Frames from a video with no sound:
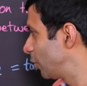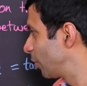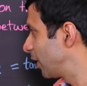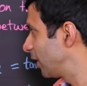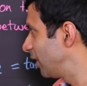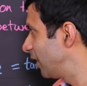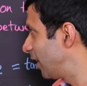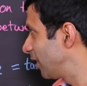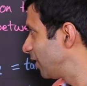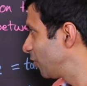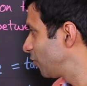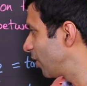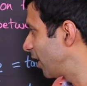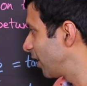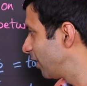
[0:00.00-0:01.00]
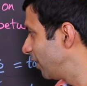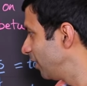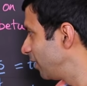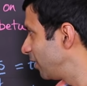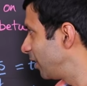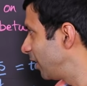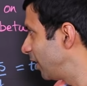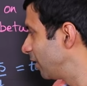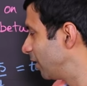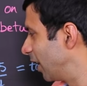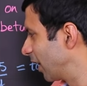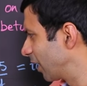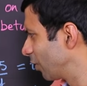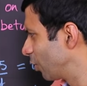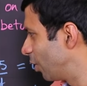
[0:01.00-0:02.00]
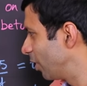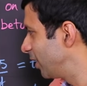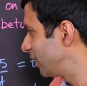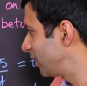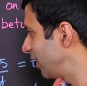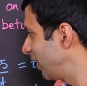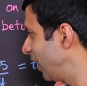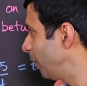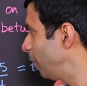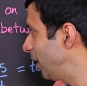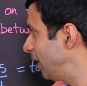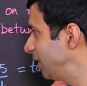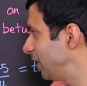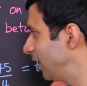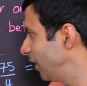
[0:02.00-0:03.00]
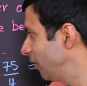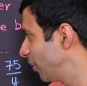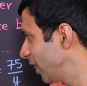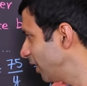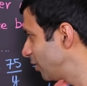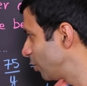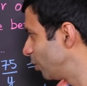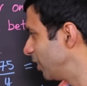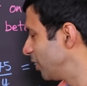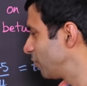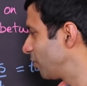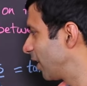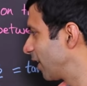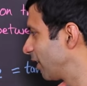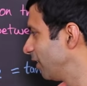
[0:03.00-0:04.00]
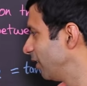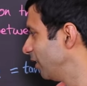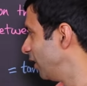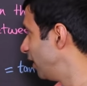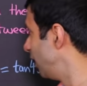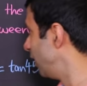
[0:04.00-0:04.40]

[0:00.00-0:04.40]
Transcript: look at the other triangle. I can call it ABC, right? So this triangle,